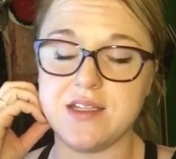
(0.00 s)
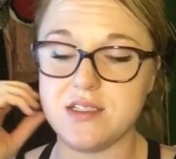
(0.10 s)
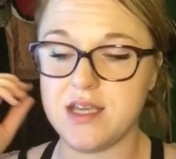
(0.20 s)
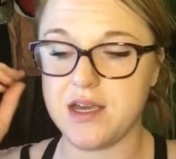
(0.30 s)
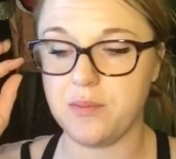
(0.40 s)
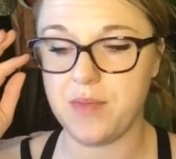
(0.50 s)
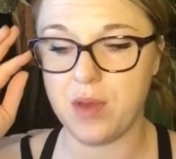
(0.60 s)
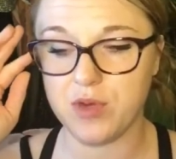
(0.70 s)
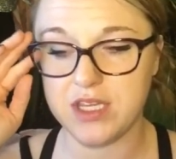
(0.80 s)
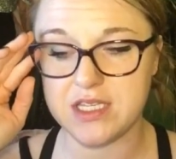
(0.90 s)
So I'm
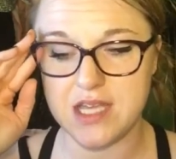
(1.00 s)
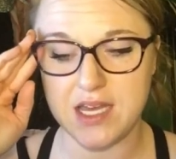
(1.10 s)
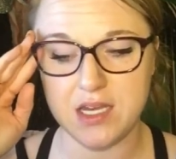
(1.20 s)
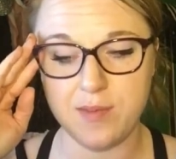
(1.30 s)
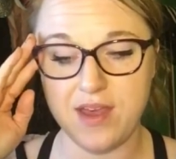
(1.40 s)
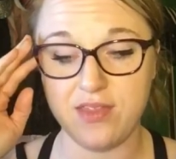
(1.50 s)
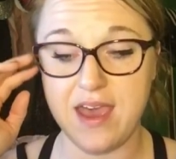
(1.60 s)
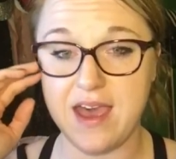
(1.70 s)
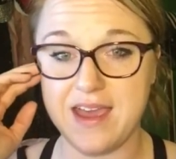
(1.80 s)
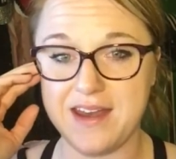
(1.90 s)
really excited about
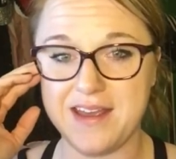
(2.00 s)
that.